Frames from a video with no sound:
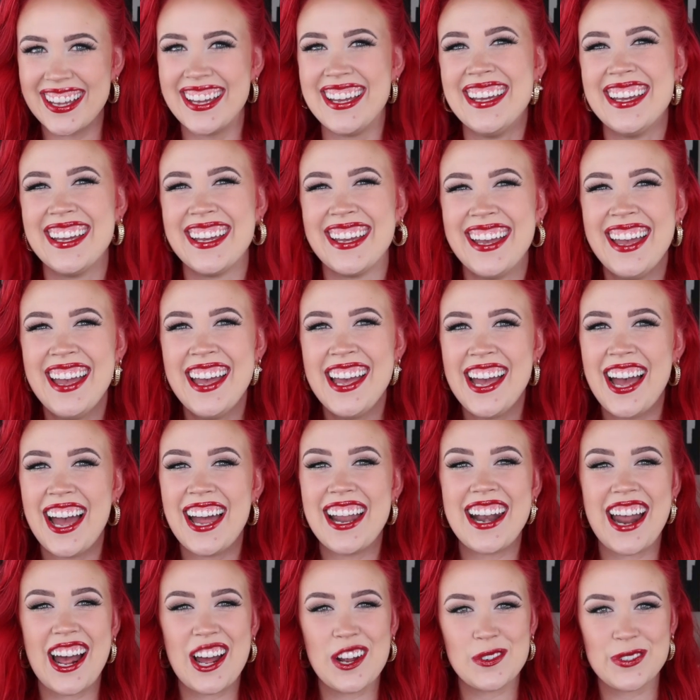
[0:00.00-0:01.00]
And
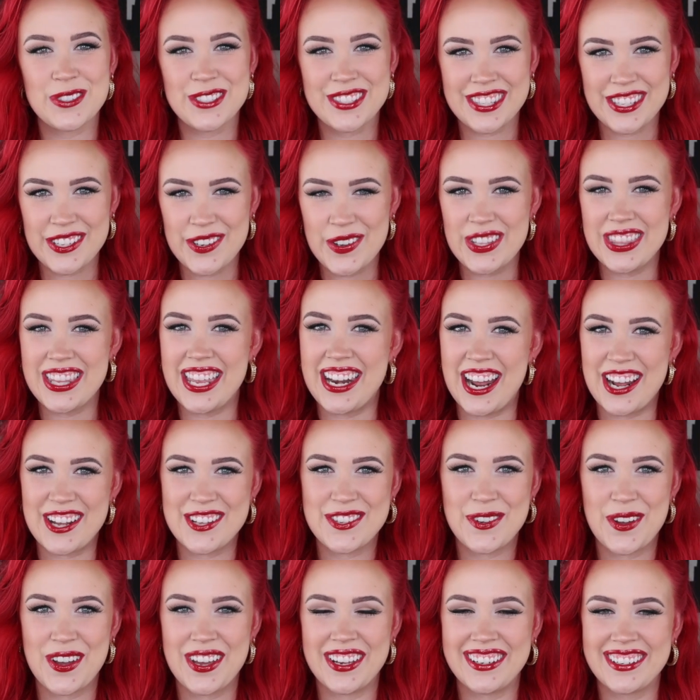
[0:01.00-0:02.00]
I will see you in the
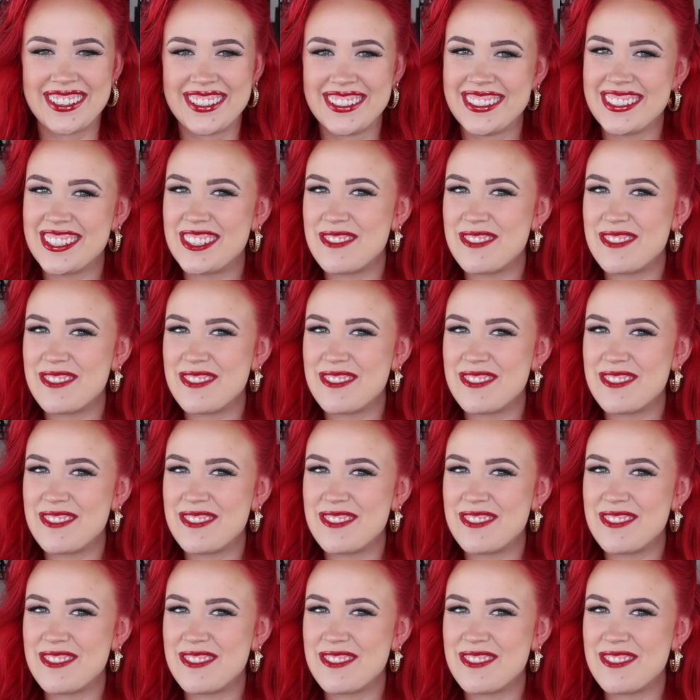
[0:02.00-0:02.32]
next one.